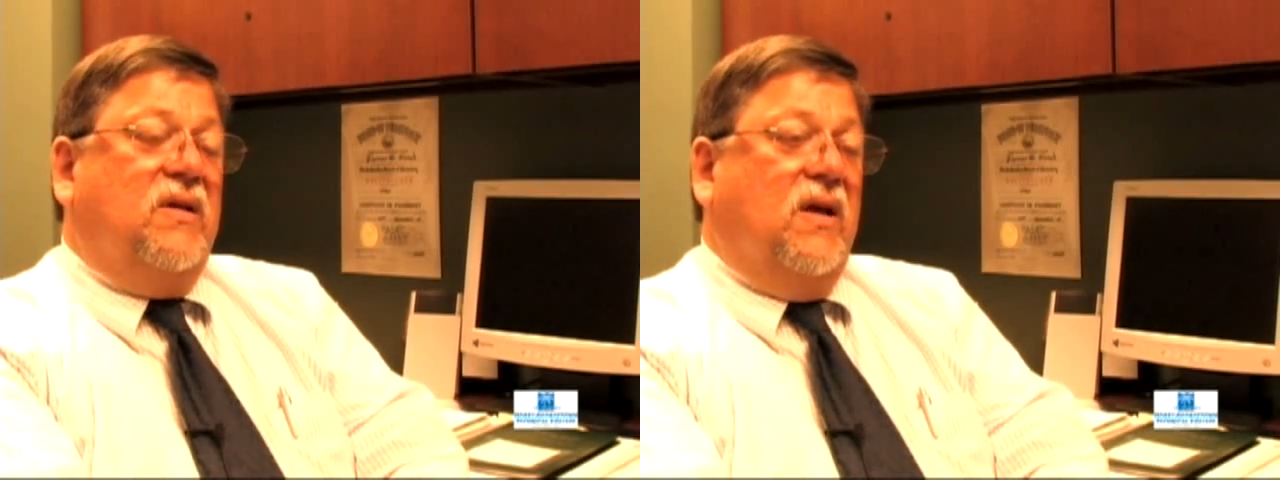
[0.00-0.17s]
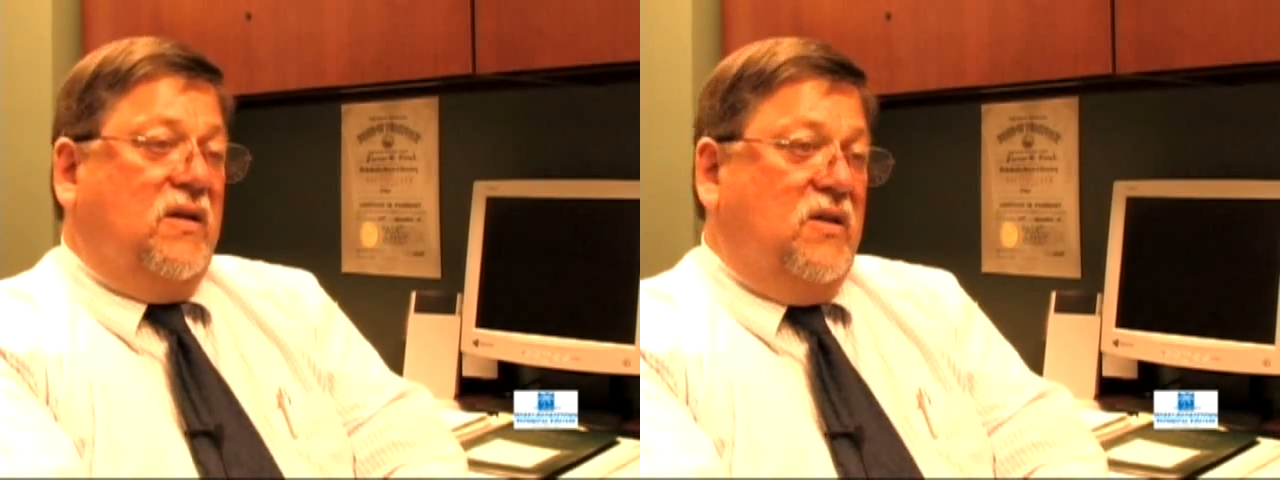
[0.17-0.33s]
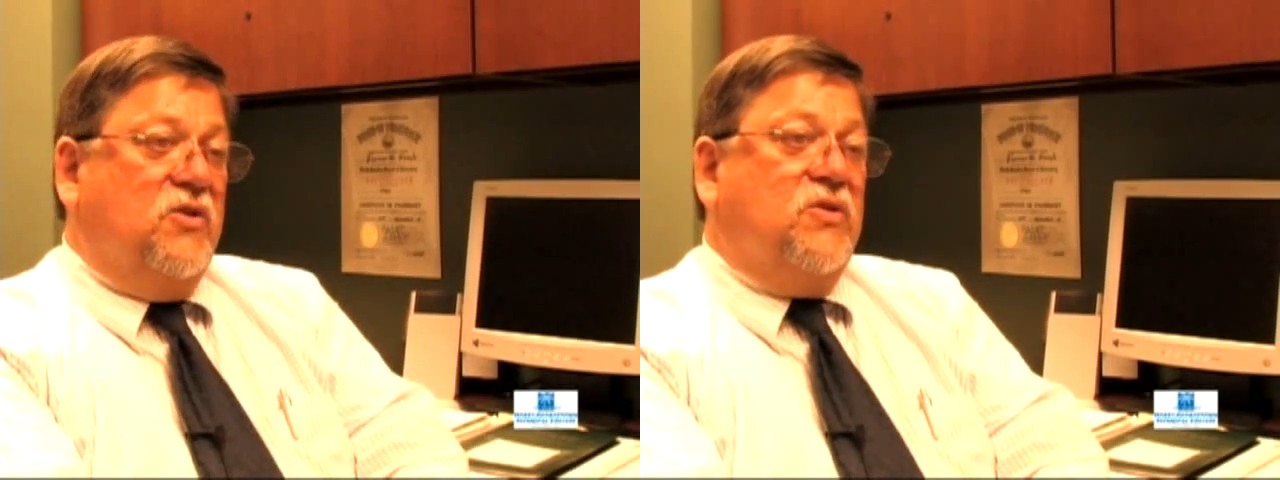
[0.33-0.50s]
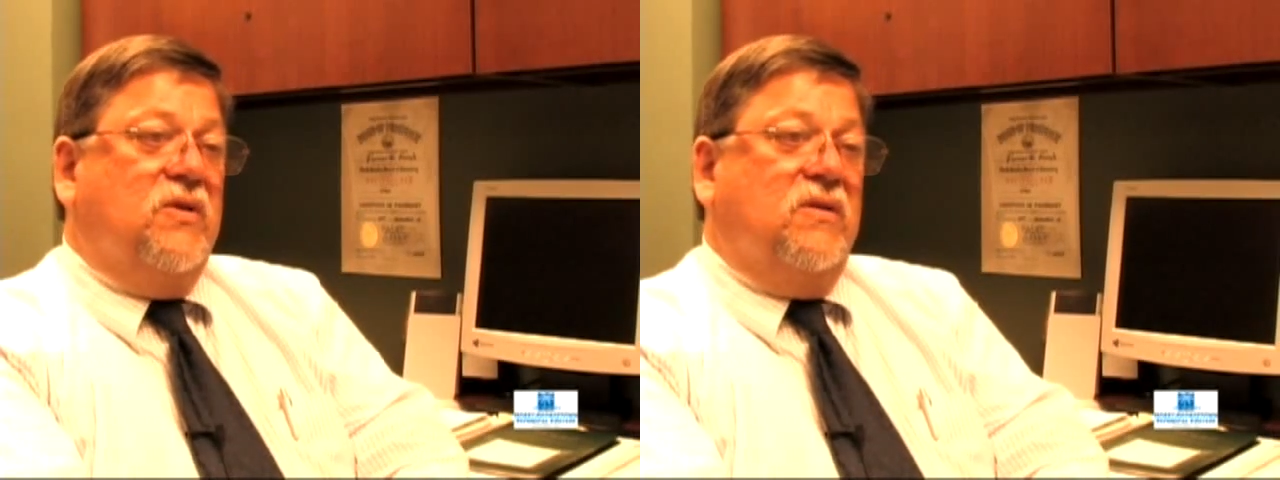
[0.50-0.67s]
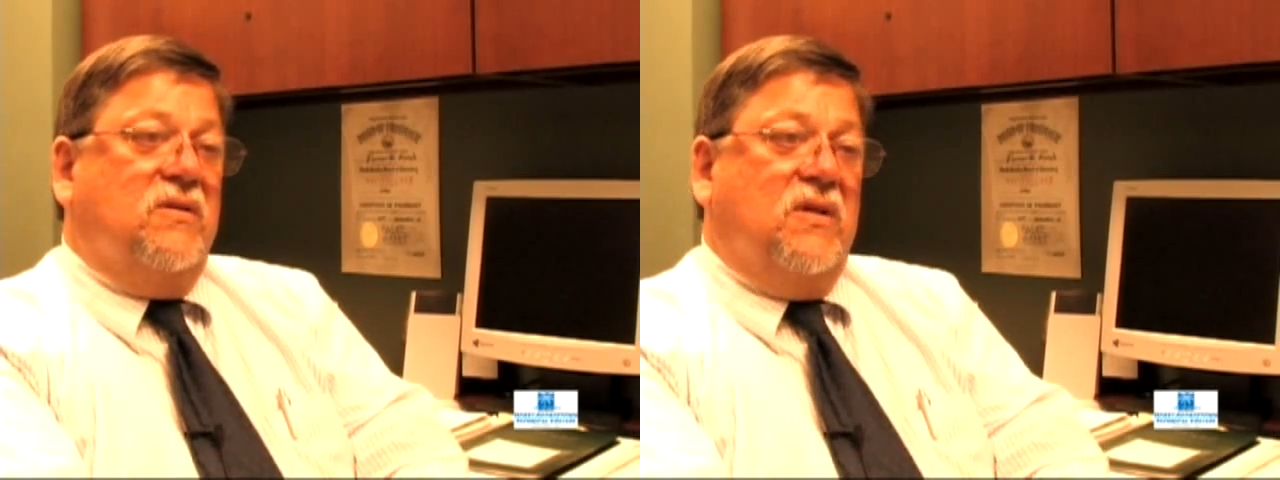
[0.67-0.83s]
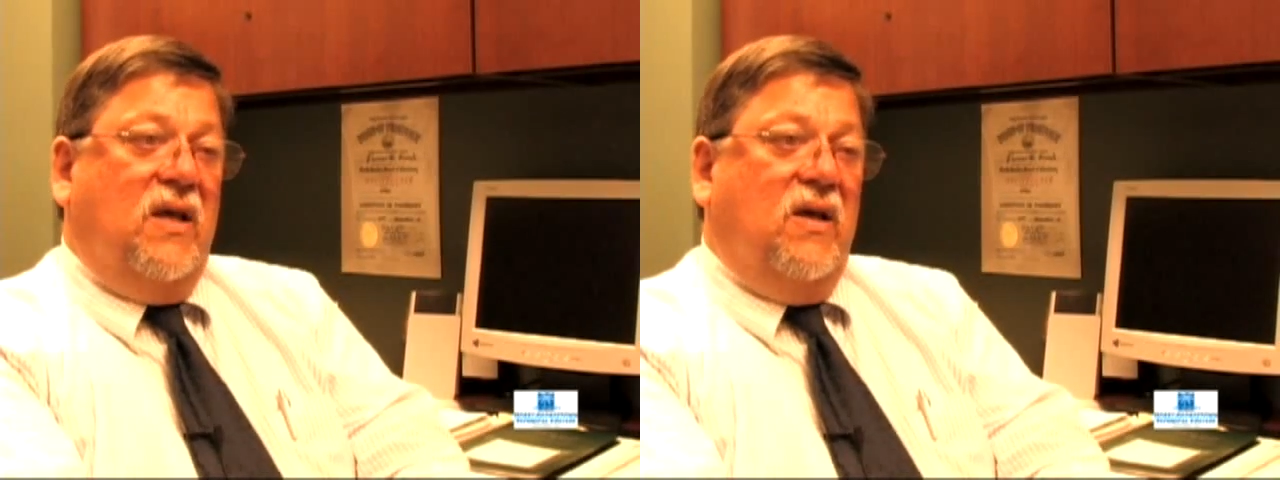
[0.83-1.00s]

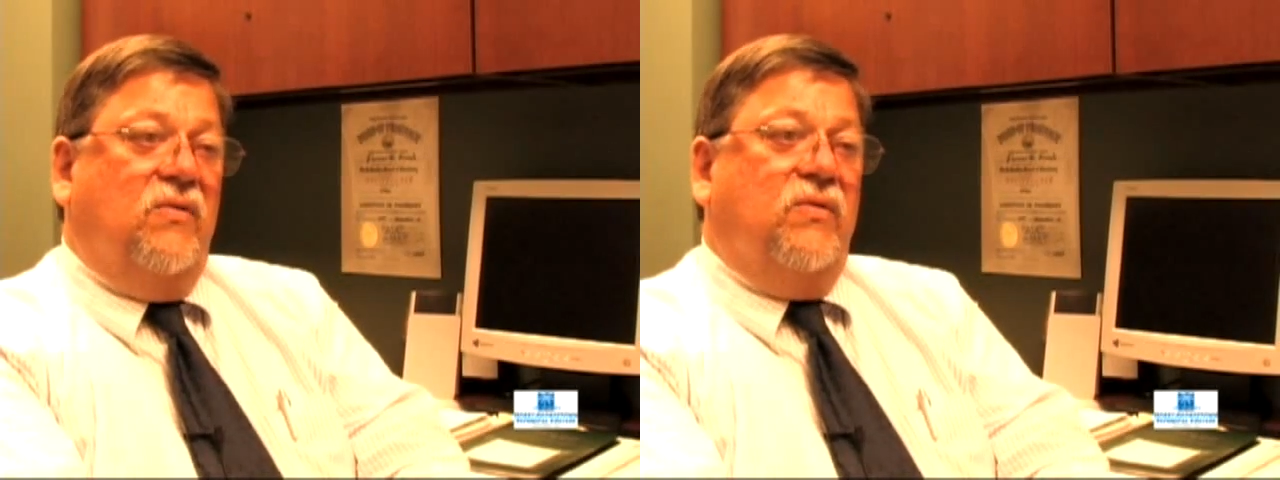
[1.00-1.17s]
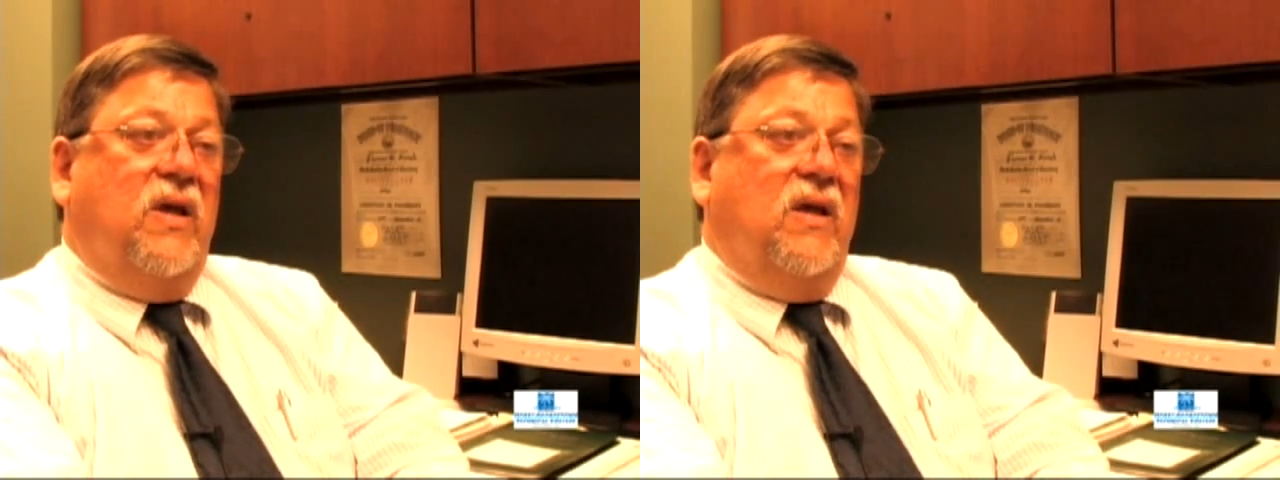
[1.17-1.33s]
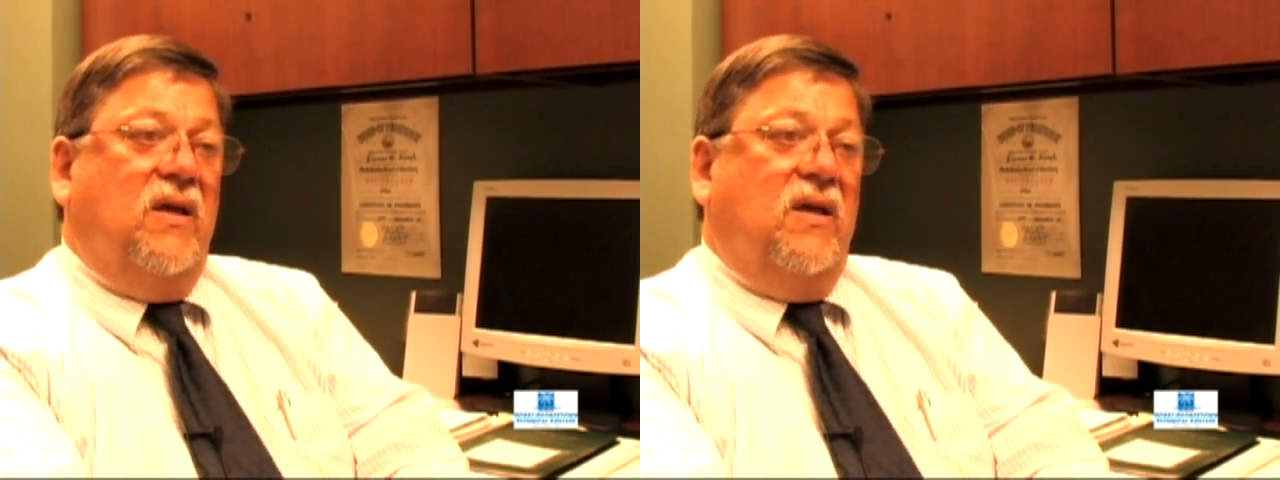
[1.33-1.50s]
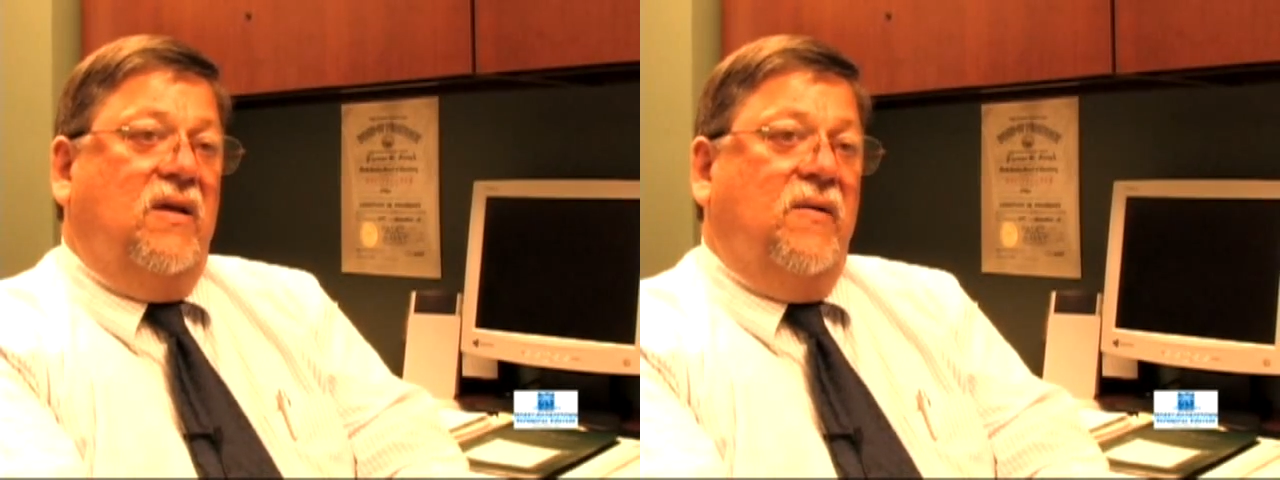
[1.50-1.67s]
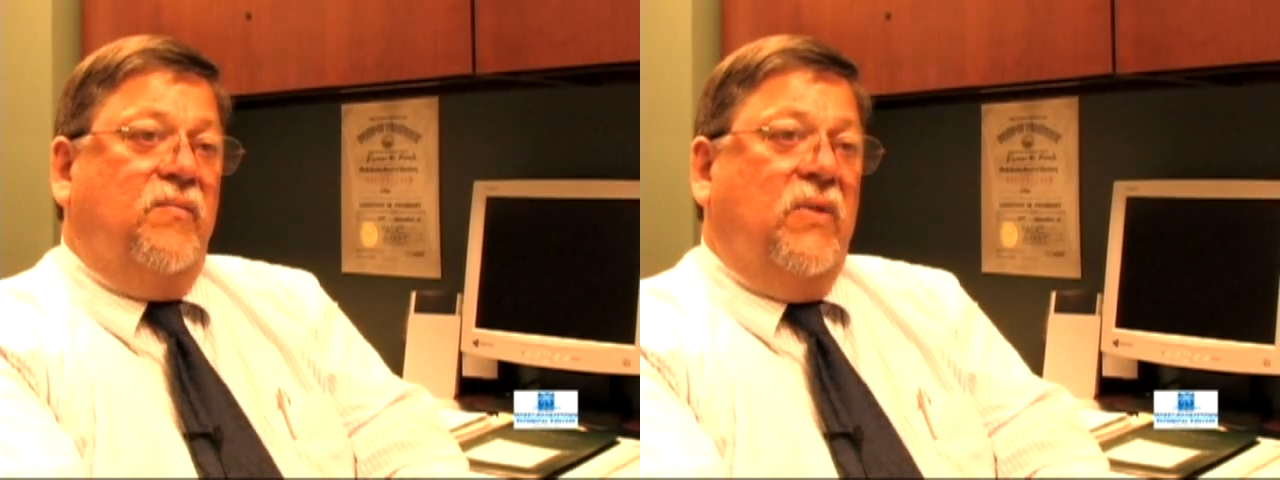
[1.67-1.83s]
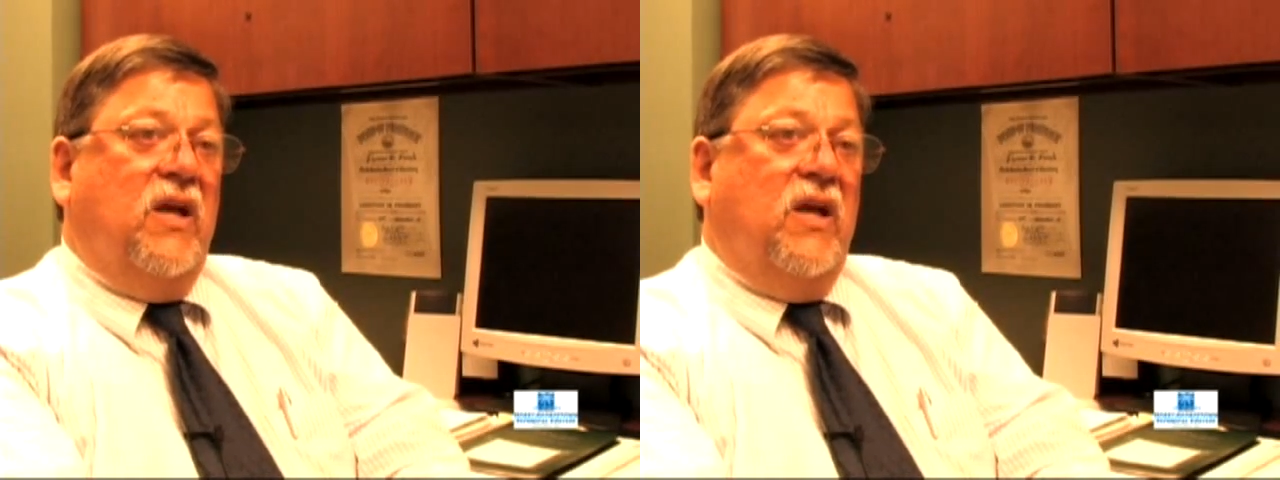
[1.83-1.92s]
technicians have a